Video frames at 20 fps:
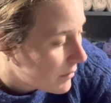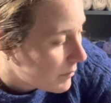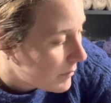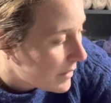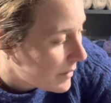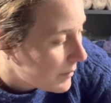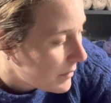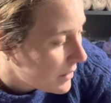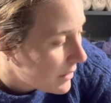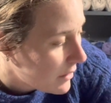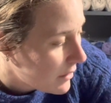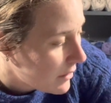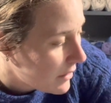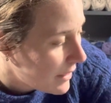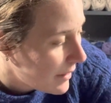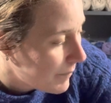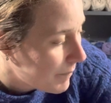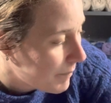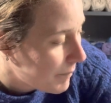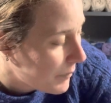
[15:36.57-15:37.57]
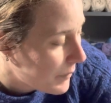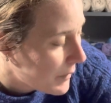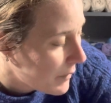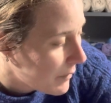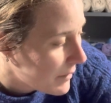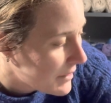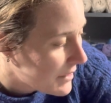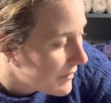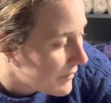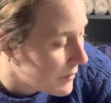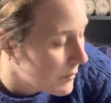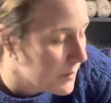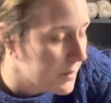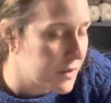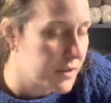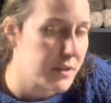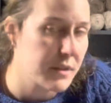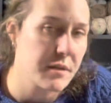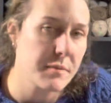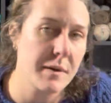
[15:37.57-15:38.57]
maybe, yep. The rest of it was
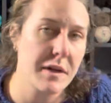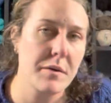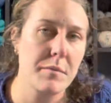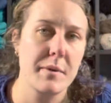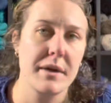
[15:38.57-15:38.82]
just about